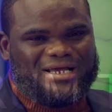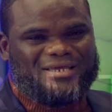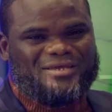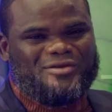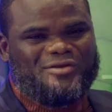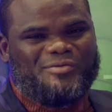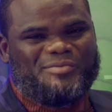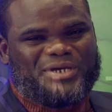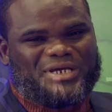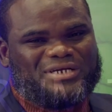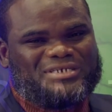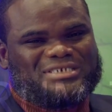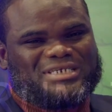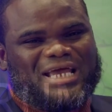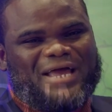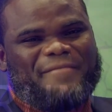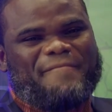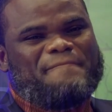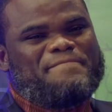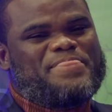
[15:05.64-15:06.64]
you know, because
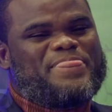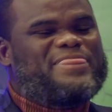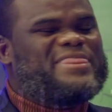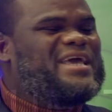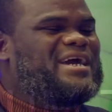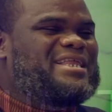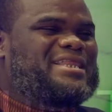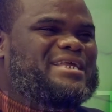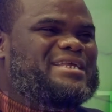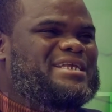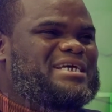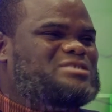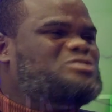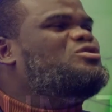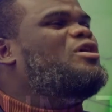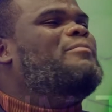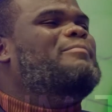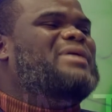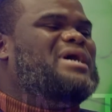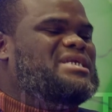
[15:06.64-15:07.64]
they're, they're
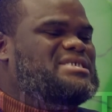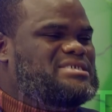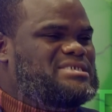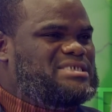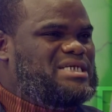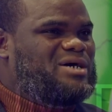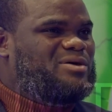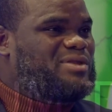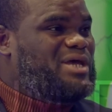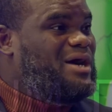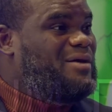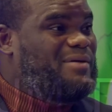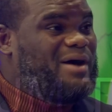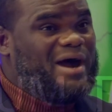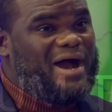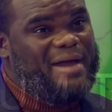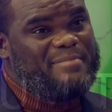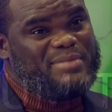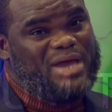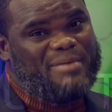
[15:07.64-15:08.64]
top managers out there.
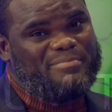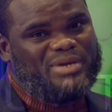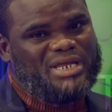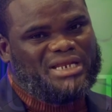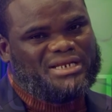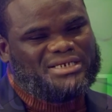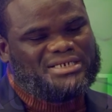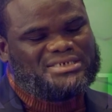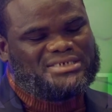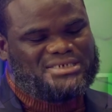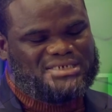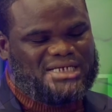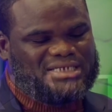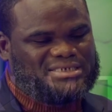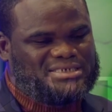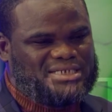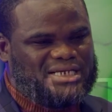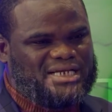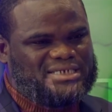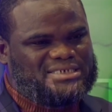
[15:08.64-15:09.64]
I, I made an
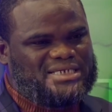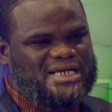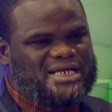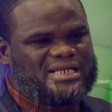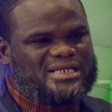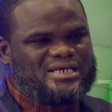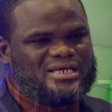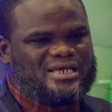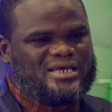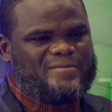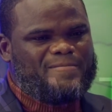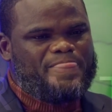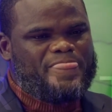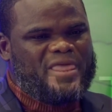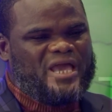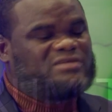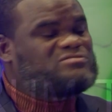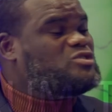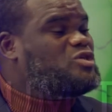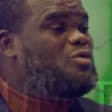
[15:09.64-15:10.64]
instance. I said,
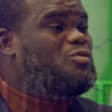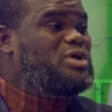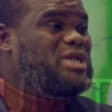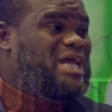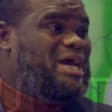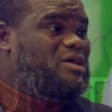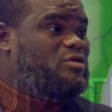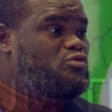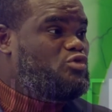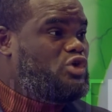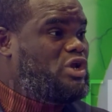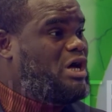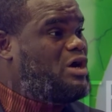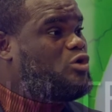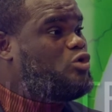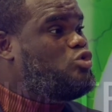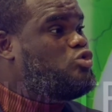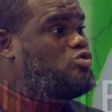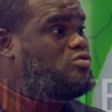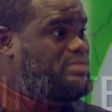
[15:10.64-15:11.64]
if someone like
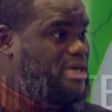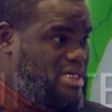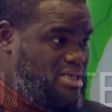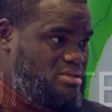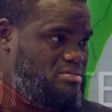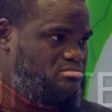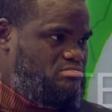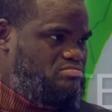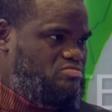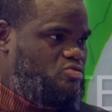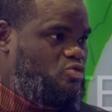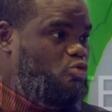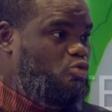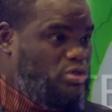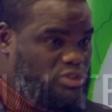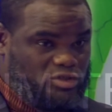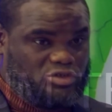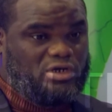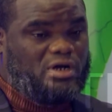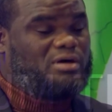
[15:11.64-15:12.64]
Ronald Koeman yeah.
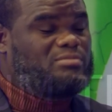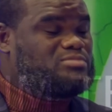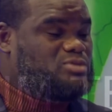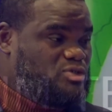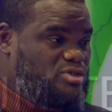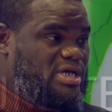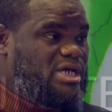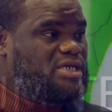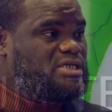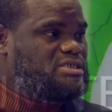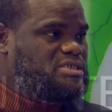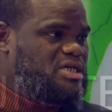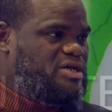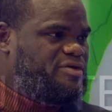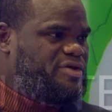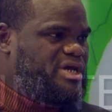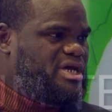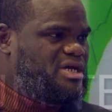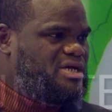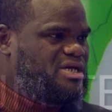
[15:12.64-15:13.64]
were to come to
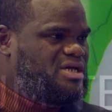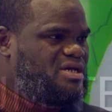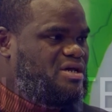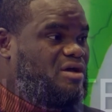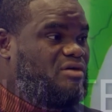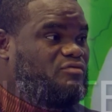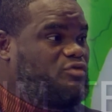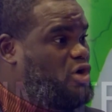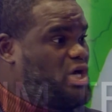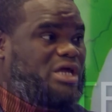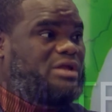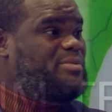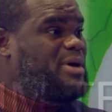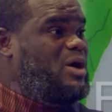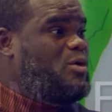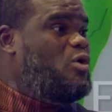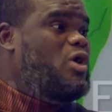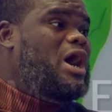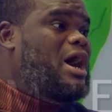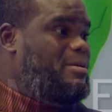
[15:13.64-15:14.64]
Nigeria, forget
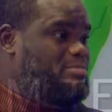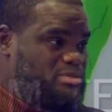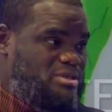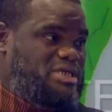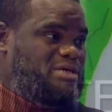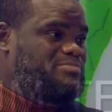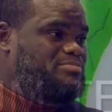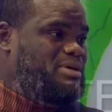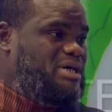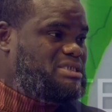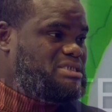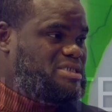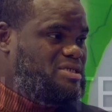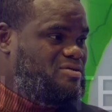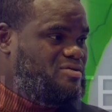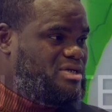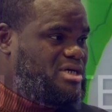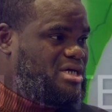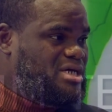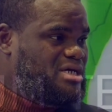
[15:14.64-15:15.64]
about what happened at
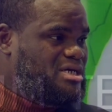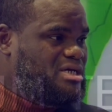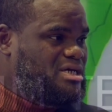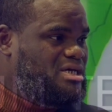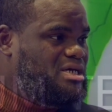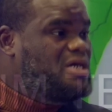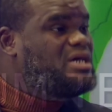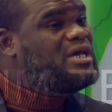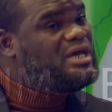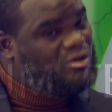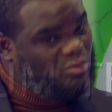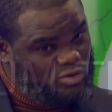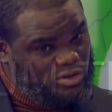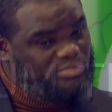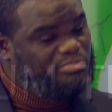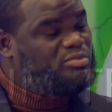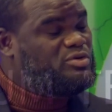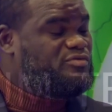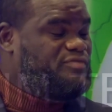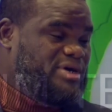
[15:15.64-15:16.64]
Barcelona, mm. he will
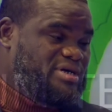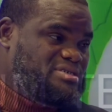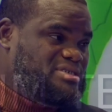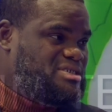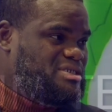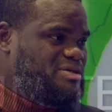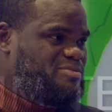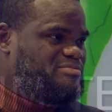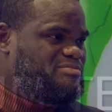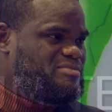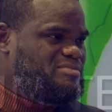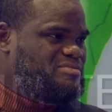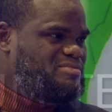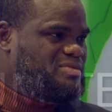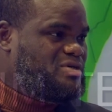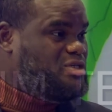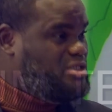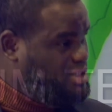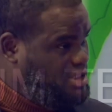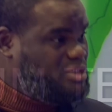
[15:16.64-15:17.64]
improve our team.
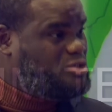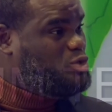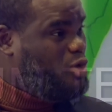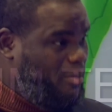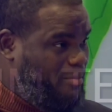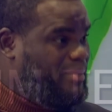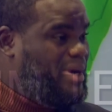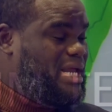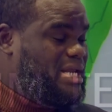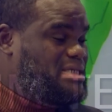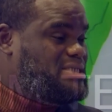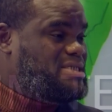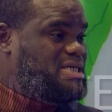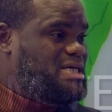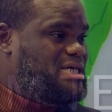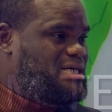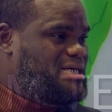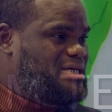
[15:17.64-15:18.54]
That's the top manager